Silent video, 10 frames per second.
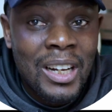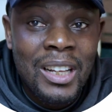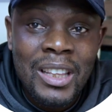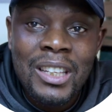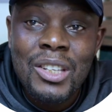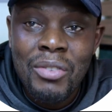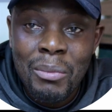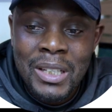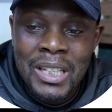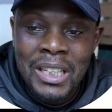This is for
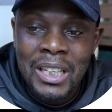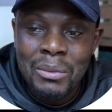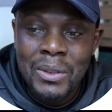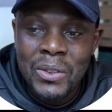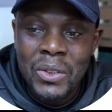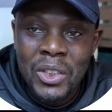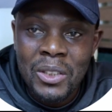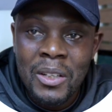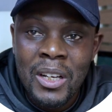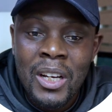business
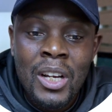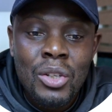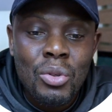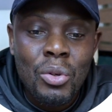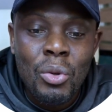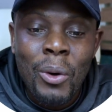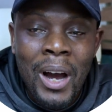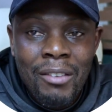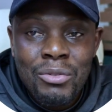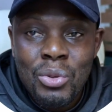administration. So you
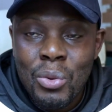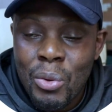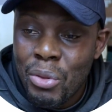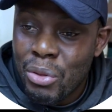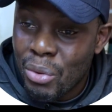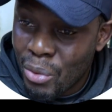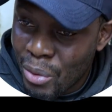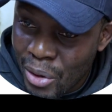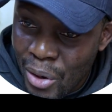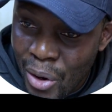have to go through
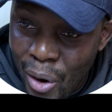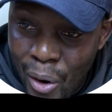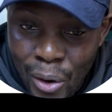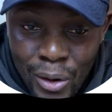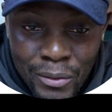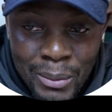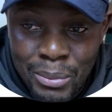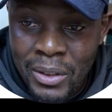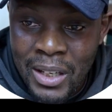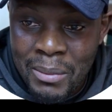all of the
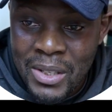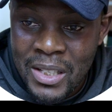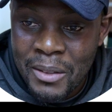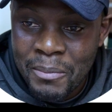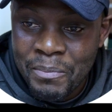programs.